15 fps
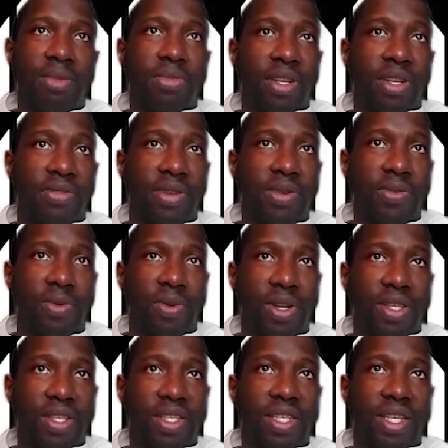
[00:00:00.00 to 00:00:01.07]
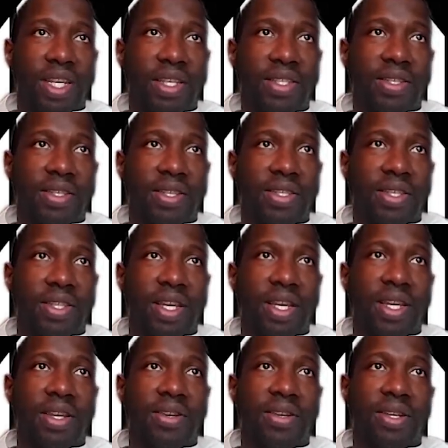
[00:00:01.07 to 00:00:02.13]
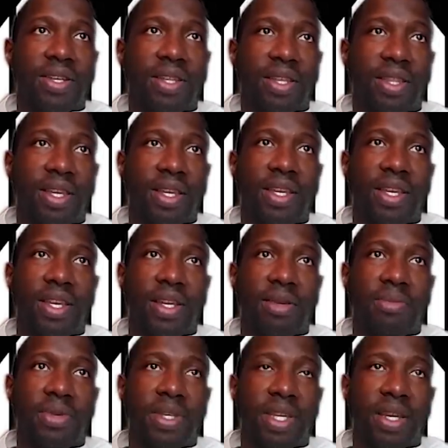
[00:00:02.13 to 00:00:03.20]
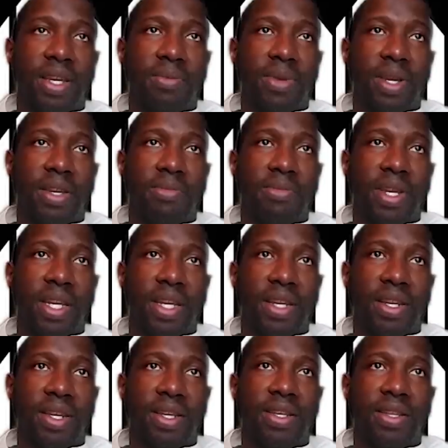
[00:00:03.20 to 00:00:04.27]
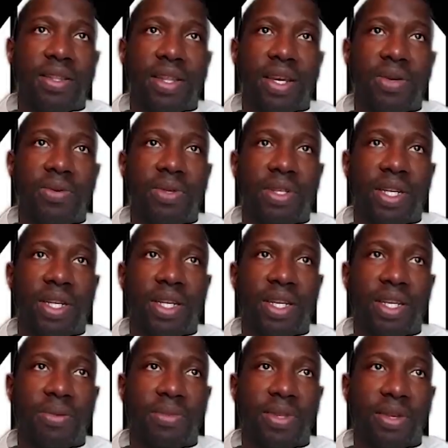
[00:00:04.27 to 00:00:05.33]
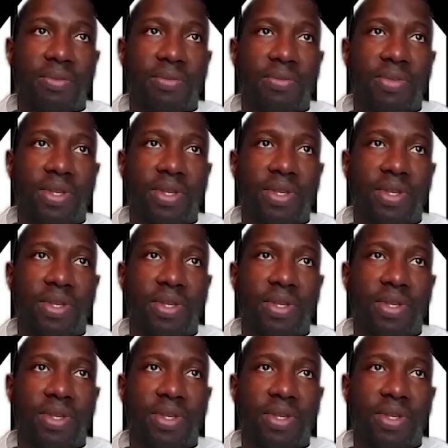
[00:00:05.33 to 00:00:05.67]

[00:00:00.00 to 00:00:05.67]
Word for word: But if it once enter into thy heart that they cannot be kept by a man, thou wilt not keep them.